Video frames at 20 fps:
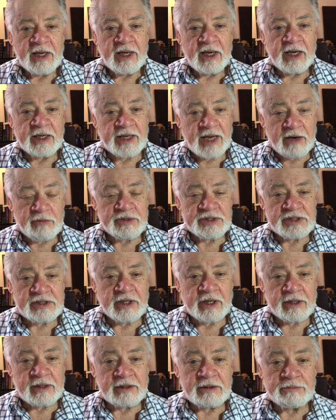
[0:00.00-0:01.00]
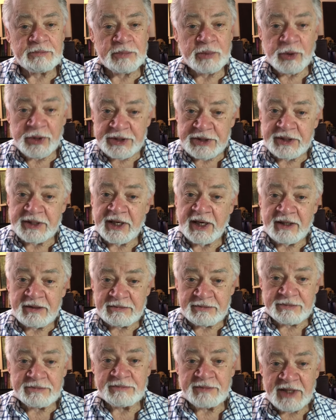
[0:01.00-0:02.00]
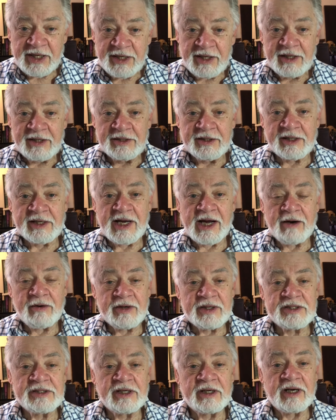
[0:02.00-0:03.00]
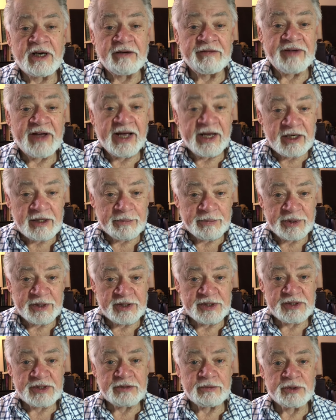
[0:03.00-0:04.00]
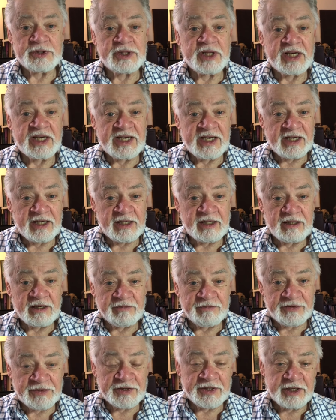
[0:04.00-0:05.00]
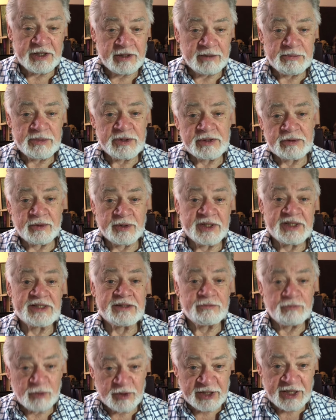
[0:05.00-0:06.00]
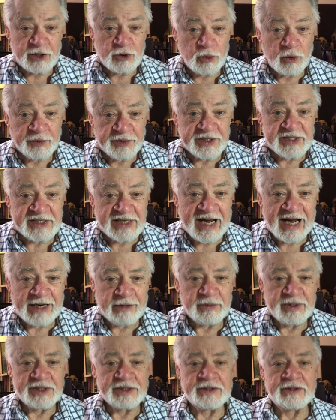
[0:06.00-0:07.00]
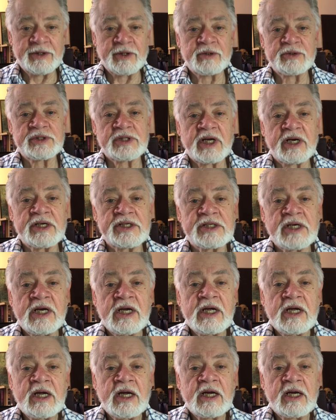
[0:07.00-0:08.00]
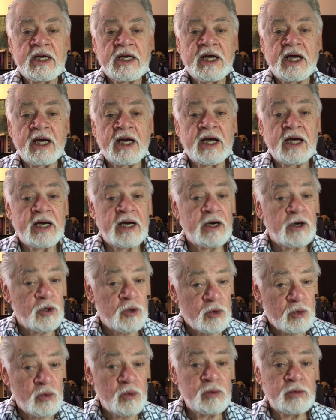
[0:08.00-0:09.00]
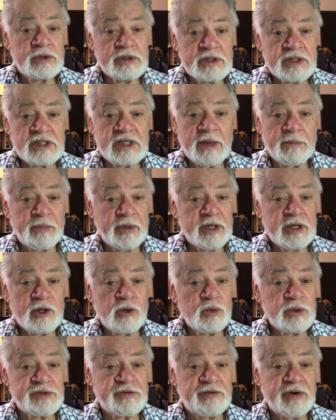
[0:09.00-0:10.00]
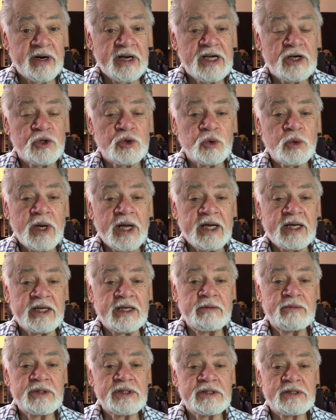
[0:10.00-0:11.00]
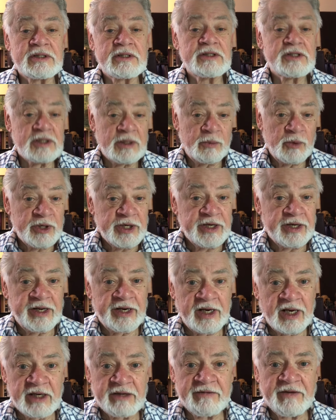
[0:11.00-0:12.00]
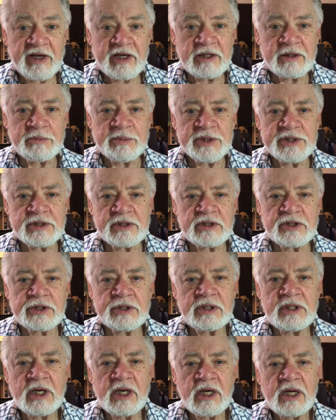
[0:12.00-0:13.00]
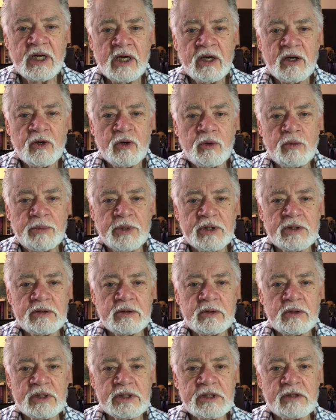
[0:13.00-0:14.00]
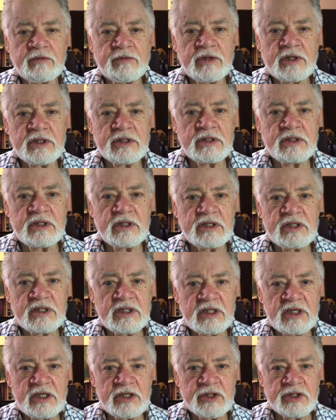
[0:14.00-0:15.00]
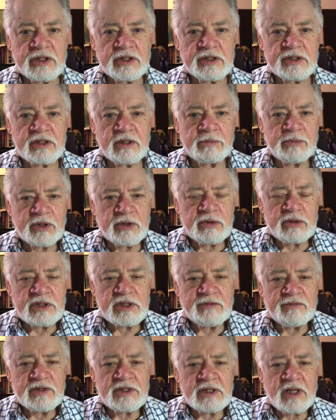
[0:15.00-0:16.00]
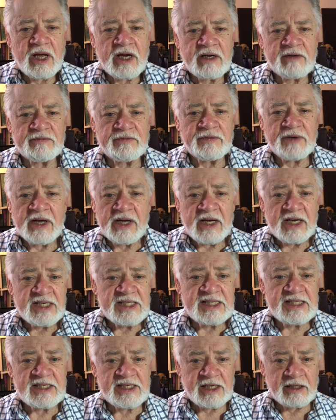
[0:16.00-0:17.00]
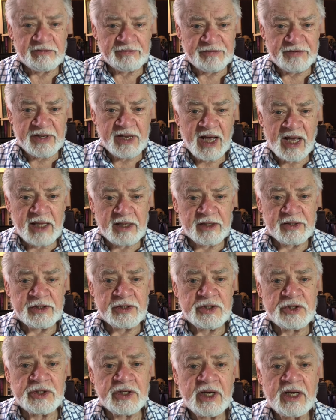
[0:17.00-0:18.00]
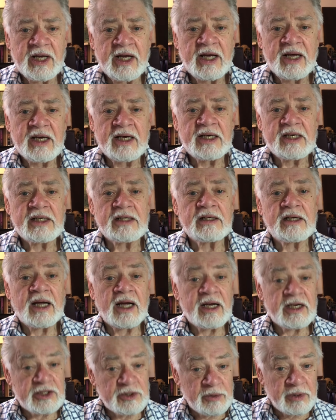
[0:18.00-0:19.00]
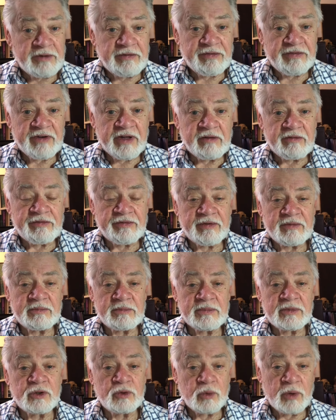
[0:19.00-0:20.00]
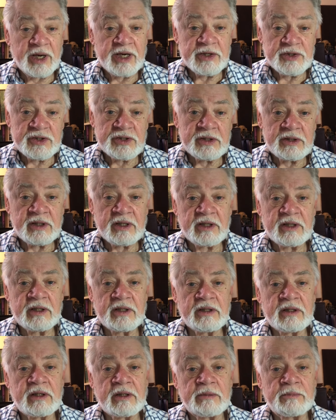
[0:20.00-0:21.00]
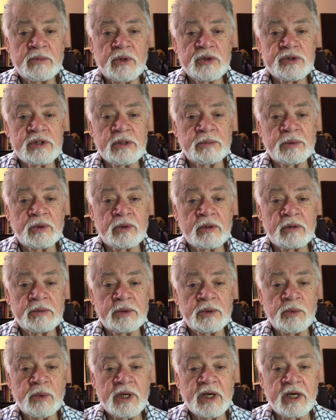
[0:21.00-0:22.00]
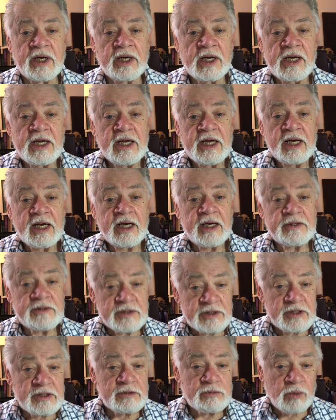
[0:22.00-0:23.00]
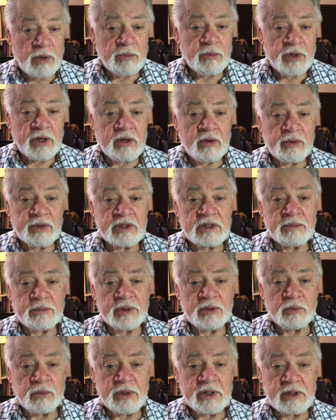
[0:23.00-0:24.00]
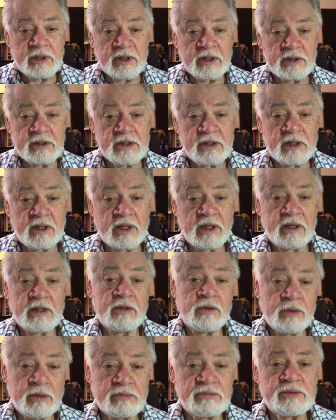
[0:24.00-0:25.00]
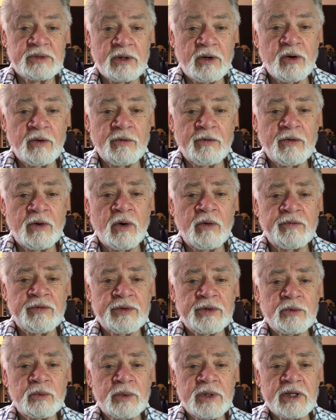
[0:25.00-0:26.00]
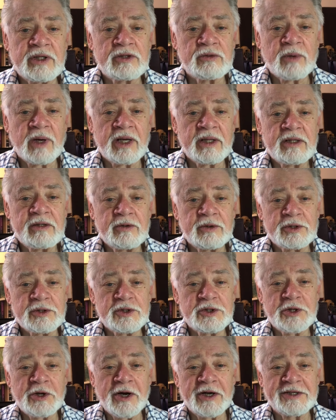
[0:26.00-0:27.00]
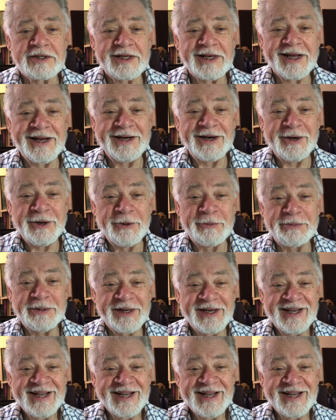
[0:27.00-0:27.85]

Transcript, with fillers: And Aristotle pointed out the character of Oedipus, who was the king of Thebes, or the, what they called the tyrant in those days, uh, who was somebody who was very great. He was uh, someone in an elevated position who, because of his decisions and because of his lack of self knowledge, actually fell from grace in, in, a most deplorable way. And this is what we're going to be reading today, or to, over the weeks, rather. You can start today, I hope.